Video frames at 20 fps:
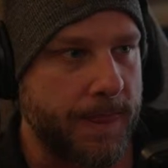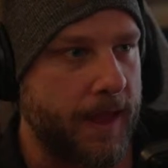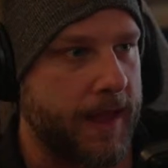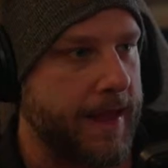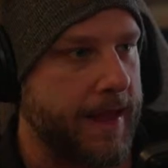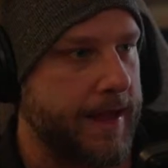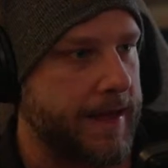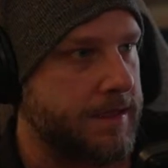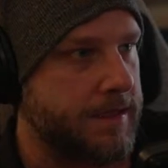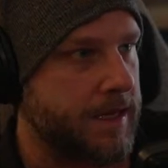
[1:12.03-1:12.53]

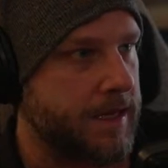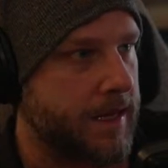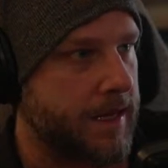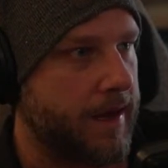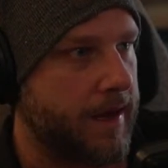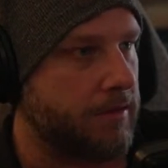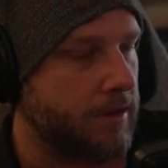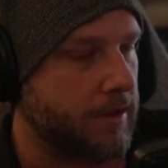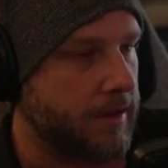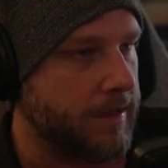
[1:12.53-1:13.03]
And
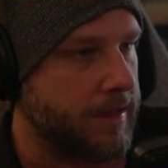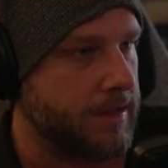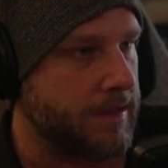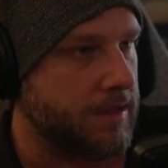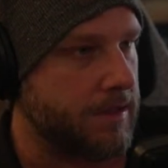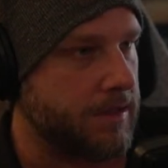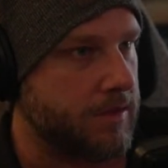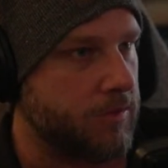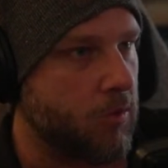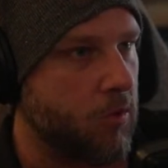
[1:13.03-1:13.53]
that released
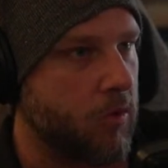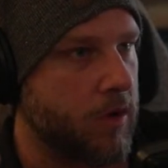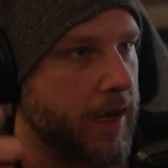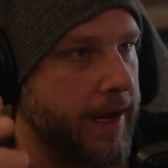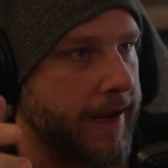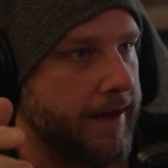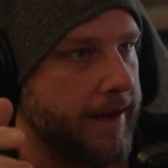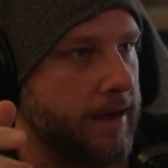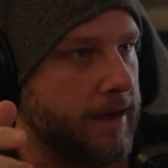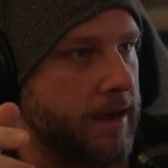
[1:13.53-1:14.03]
this
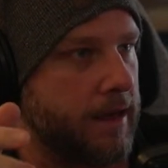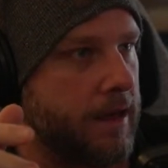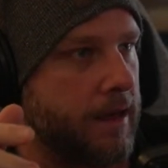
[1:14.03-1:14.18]
morning.